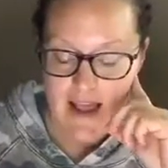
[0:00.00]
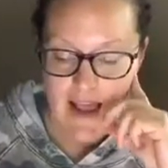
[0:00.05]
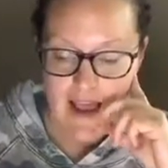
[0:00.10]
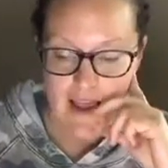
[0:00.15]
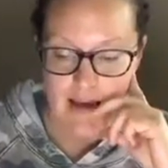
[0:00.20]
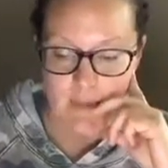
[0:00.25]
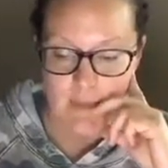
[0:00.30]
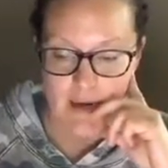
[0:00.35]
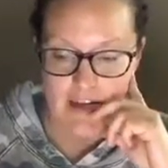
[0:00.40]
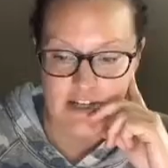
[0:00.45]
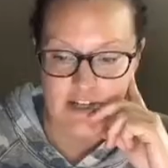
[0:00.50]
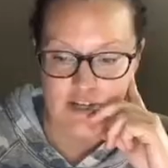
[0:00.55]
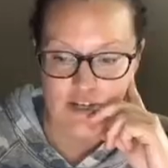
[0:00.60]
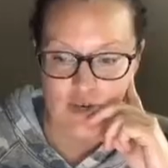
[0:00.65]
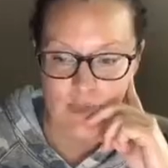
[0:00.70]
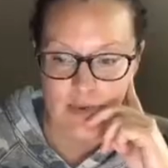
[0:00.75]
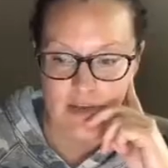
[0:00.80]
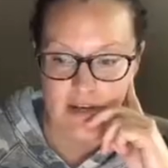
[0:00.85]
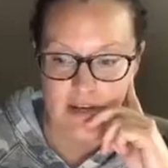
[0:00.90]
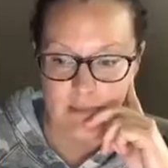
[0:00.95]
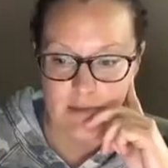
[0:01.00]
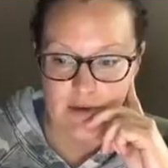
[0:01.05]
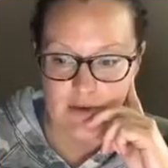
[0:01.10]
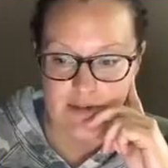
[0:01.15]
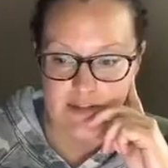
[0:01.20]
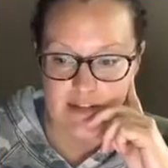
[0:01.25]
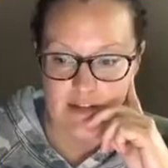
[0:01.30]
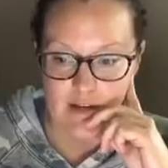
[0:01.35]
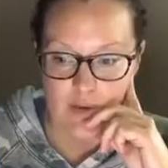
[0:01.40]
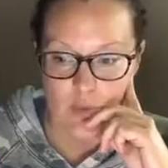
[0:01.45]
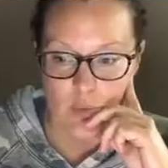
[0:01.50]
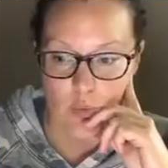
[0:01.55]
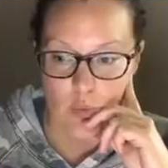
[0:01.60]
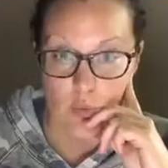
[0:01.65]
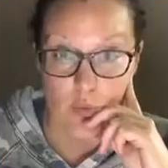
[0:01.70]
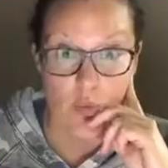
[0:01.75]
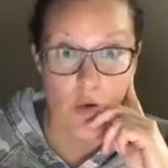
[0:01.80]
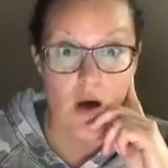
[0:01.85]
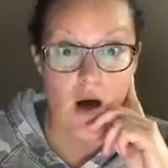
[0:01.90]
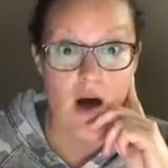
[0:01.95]
And by 2 p.m. I was like,
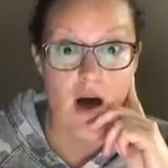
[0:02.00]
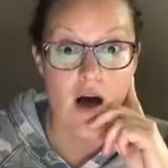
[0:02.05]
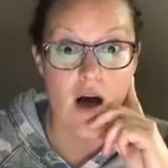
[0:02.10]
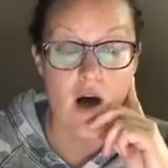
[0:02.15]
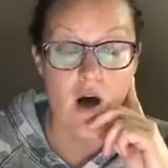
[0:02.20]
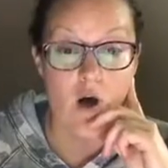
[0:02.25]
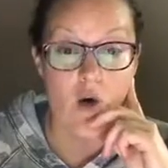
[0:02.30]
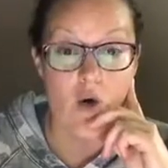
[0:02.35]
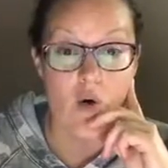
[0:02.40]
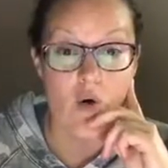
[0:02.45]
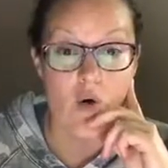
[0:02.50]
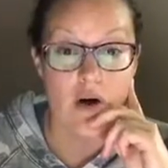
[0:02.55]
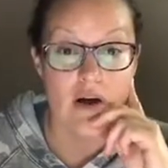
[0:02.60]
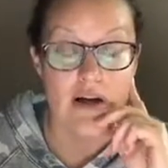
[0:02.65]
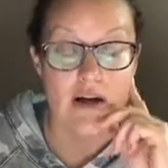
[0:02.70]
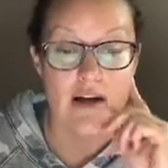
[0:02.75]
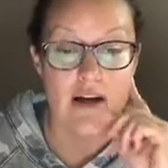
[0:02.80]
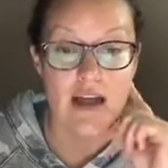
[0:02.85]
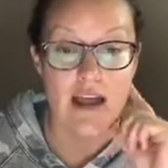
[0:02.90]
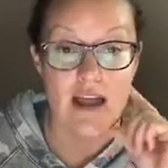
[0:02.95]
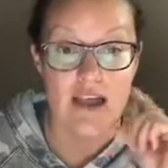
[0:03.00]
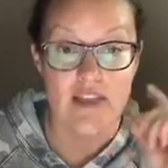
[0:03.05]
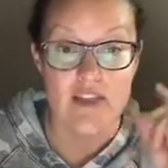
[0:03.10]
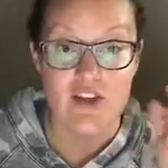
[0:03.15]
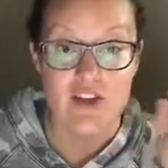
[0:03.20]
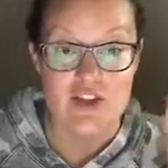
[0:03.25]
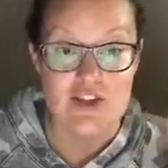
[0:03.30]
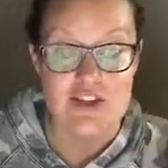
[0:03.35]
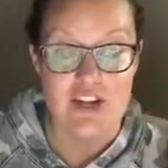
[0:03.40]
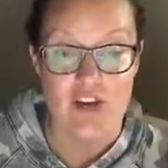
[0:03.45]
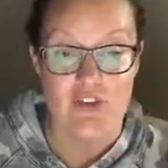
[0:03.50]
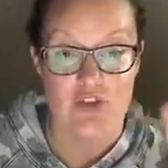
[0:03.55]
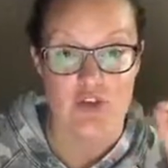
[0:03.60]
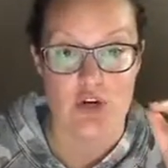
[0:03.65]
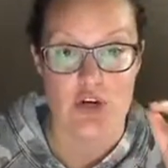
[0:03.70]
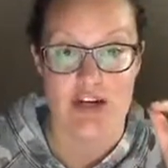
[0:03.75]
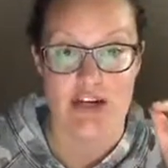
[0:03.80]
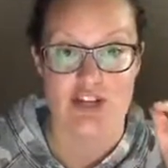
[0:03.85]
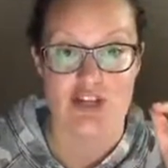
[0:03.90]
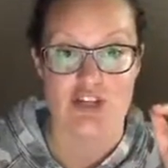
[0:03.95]
whoa, hey there,
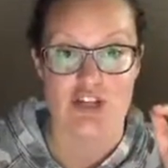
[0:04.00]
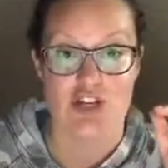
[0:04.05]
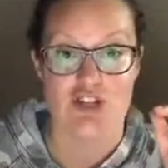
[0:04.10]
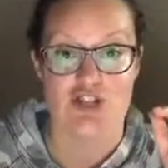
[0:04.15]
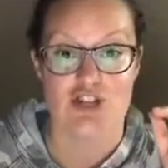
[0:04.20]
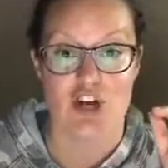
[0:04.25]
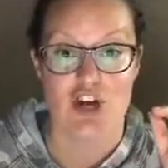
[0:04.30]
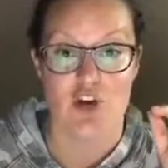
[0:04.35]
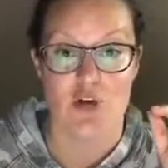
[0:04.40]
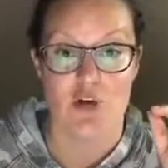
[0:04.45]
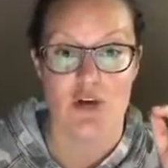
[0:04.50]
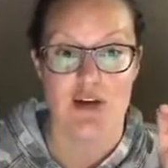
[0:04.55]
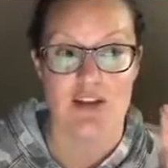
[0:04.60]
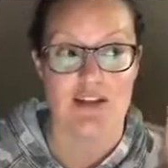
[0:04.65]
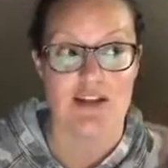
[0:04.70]
self-created shit show.